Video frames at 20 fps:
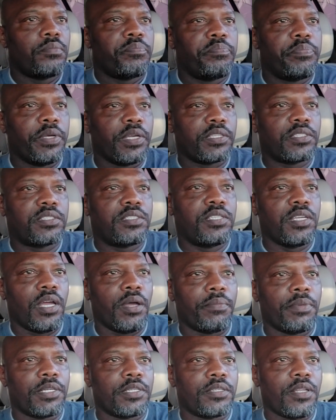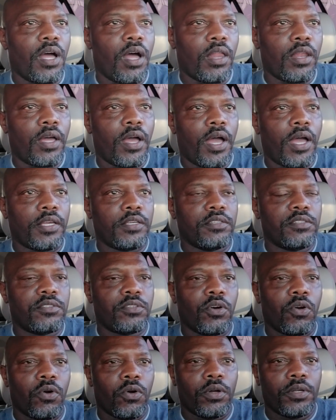Big Tim and Dollar, how you
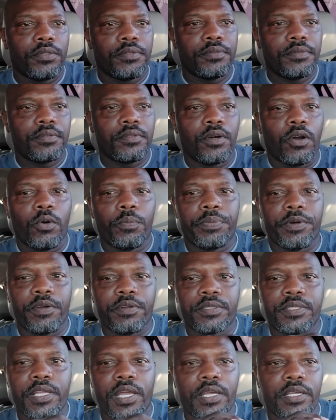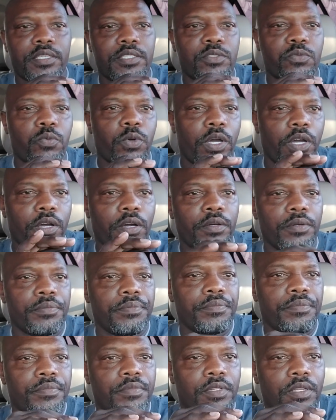doing? Hope everything is well.
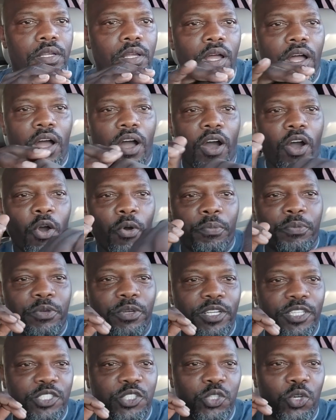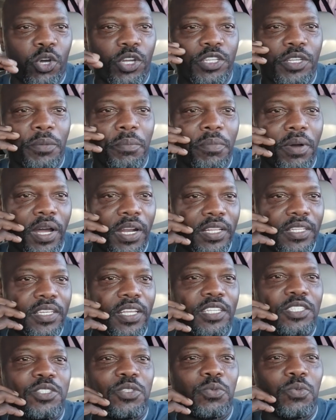Hope you enjoy your money
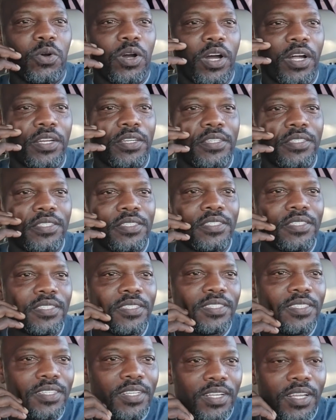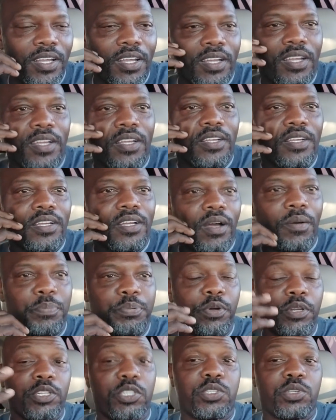that you won.
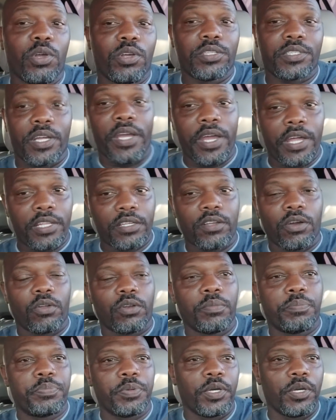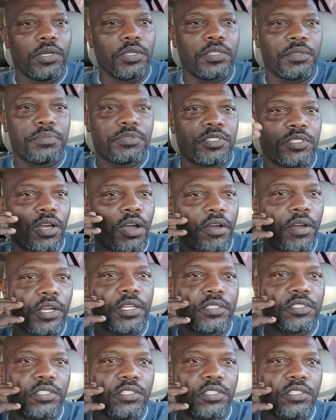Pretty sure I had to go to Bills. I'm sorry